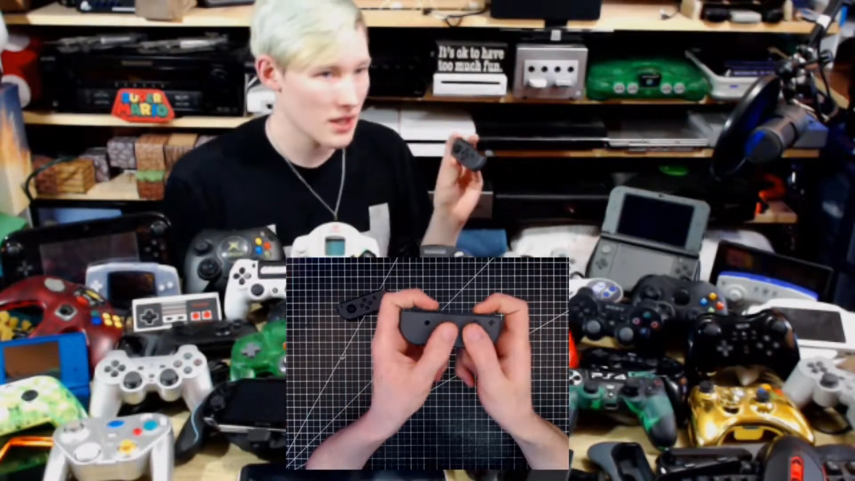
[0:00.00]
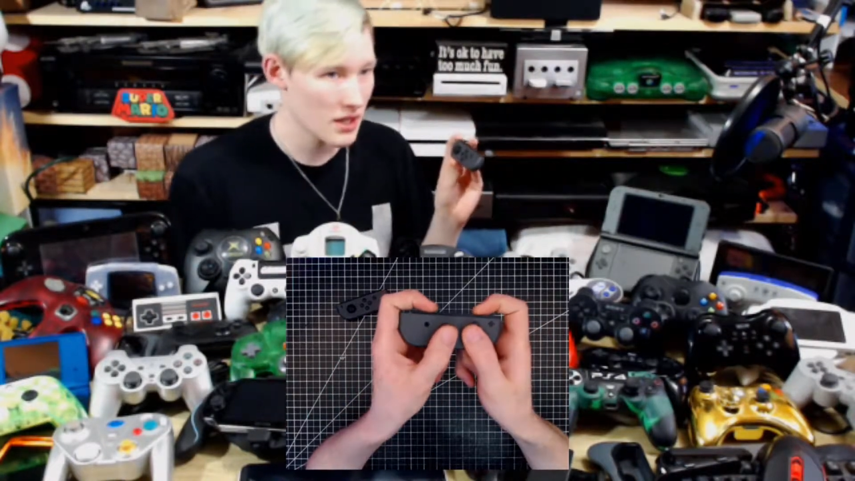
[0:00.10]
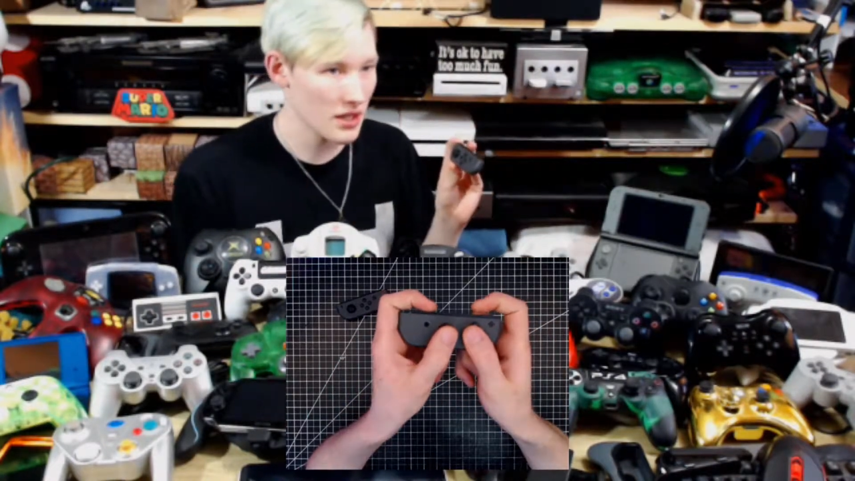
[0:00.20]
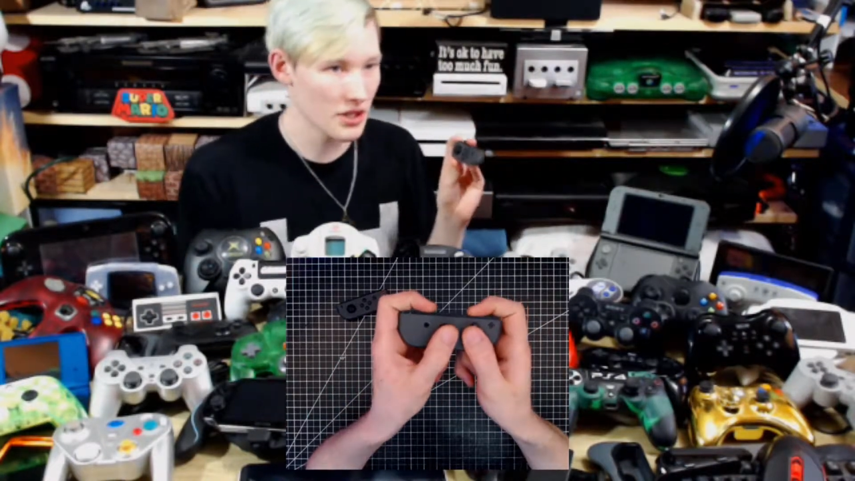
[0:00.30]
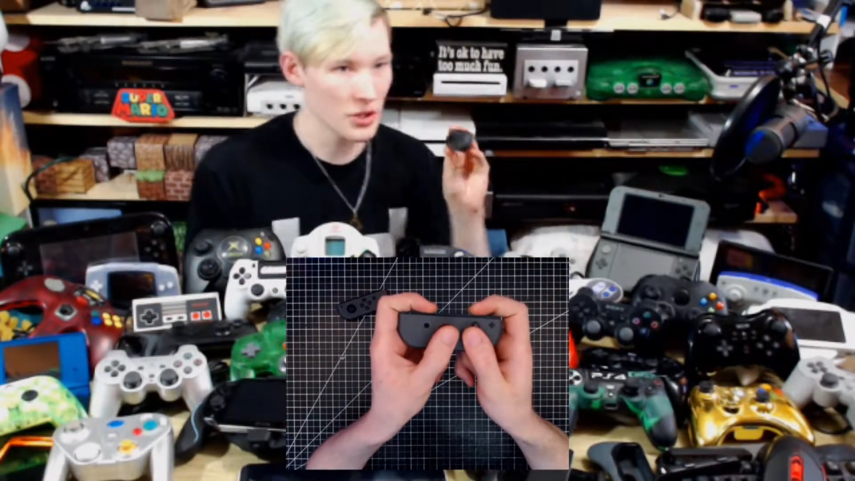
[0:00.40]

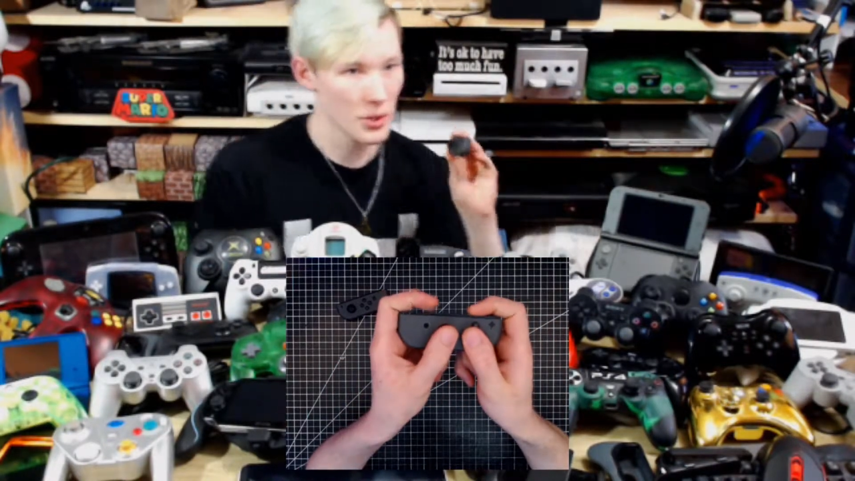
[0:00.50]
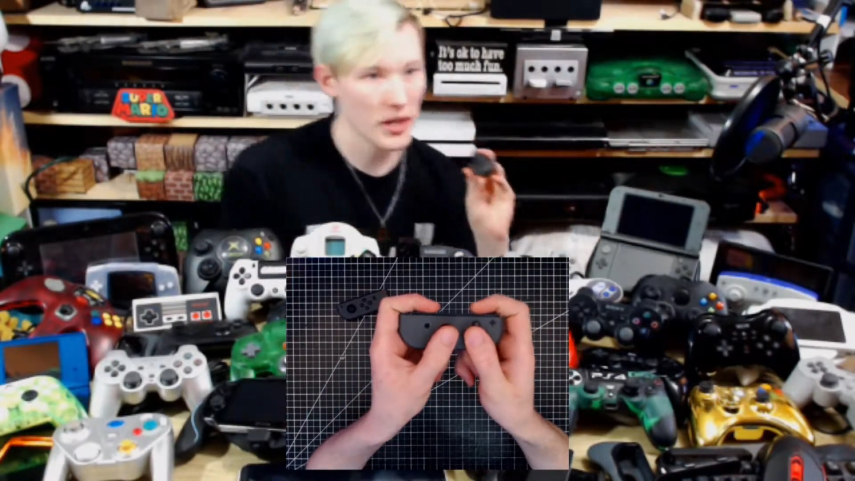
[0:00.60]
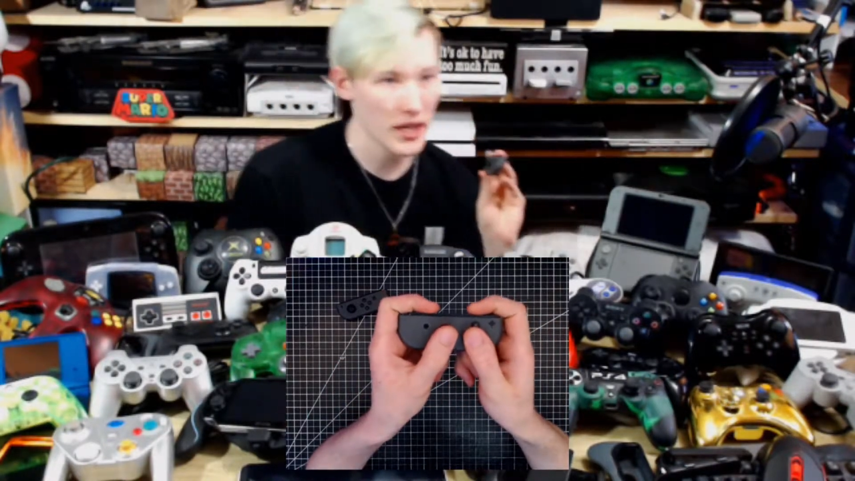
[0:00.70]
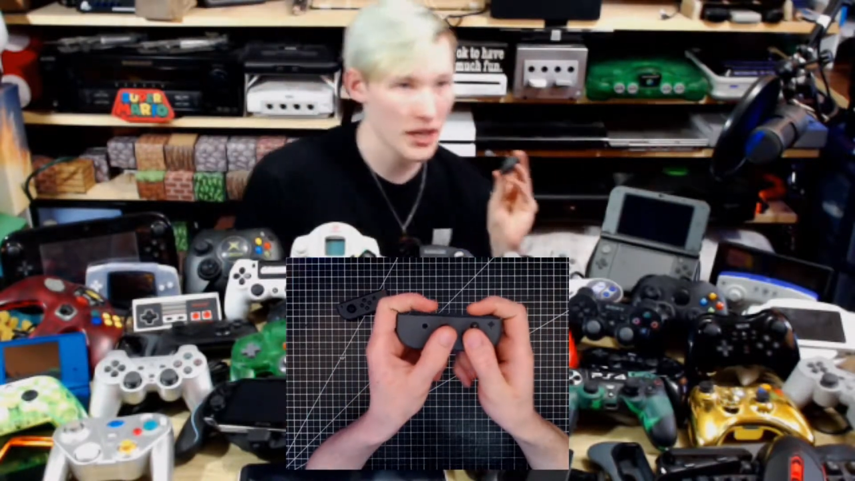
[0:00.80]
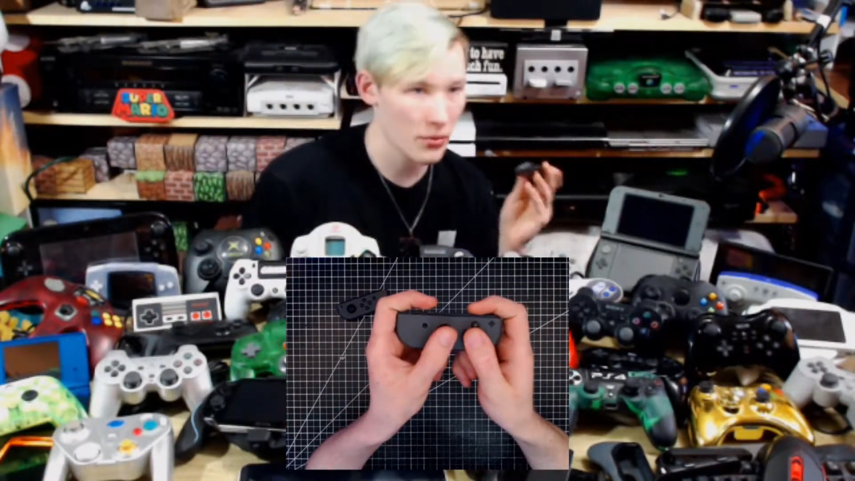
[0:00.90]
the issue I
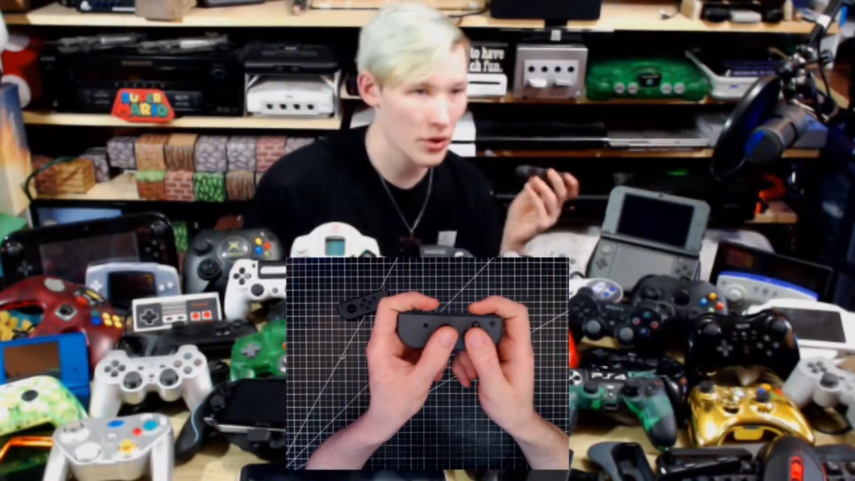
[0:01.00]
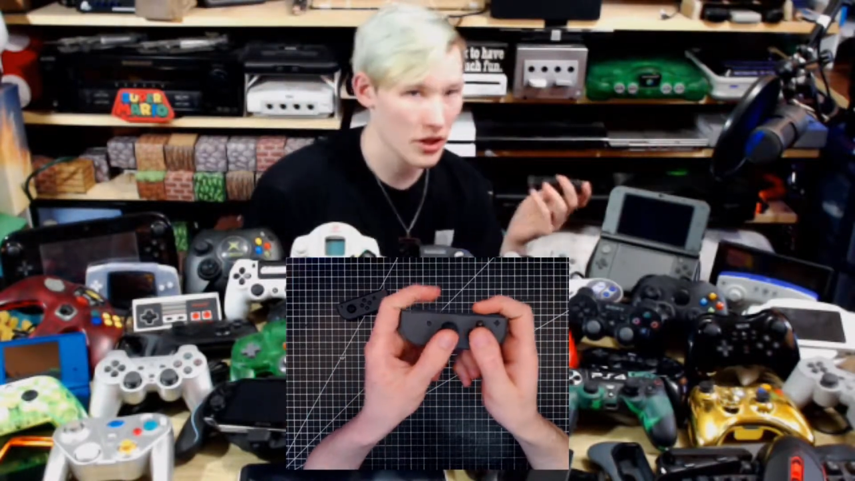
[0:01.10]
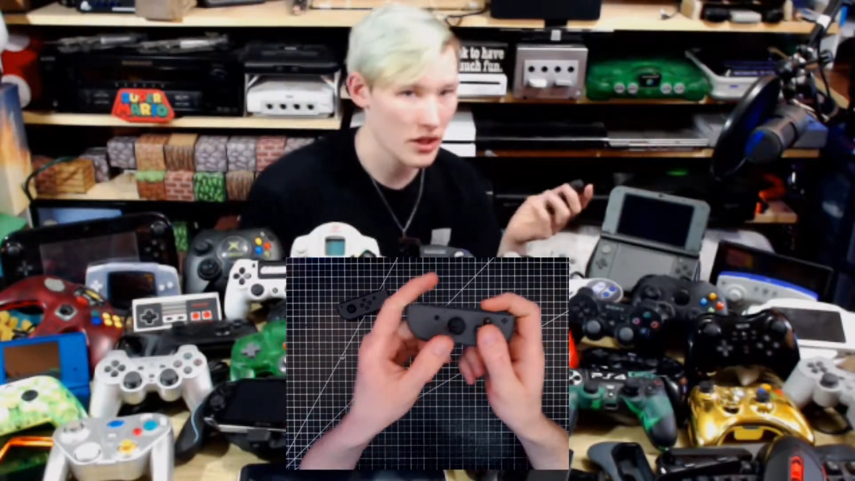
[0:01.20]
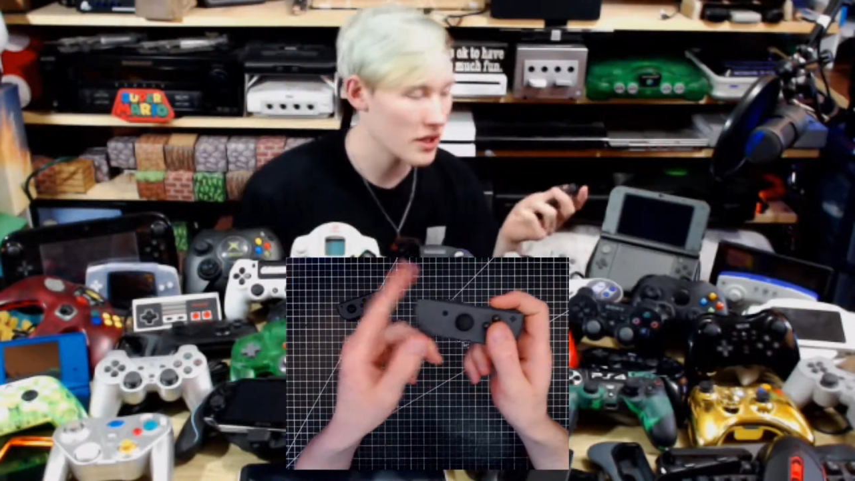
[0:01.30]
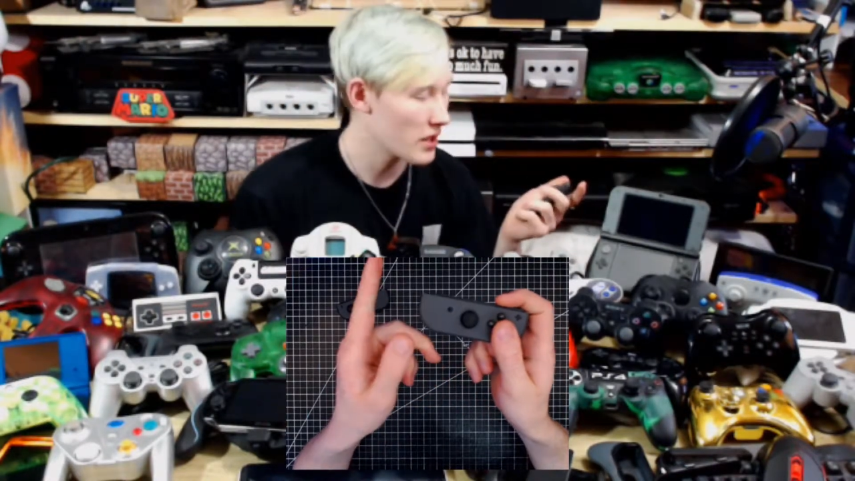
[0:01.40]
had with
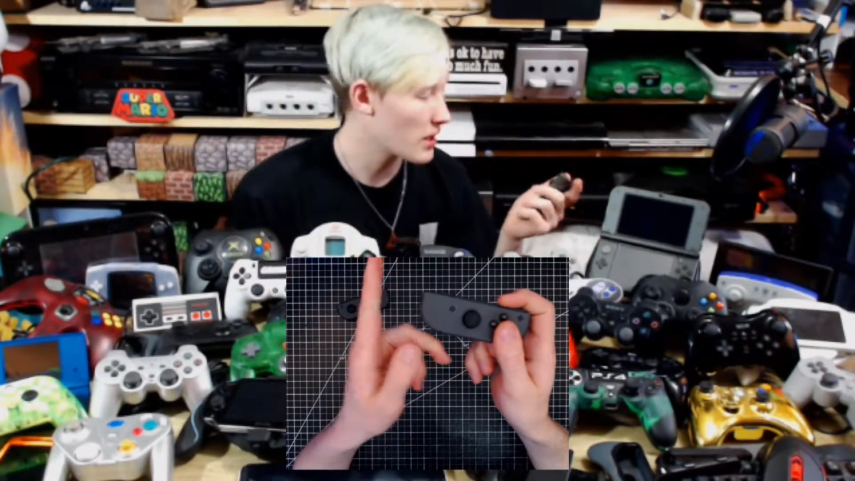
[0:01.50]
the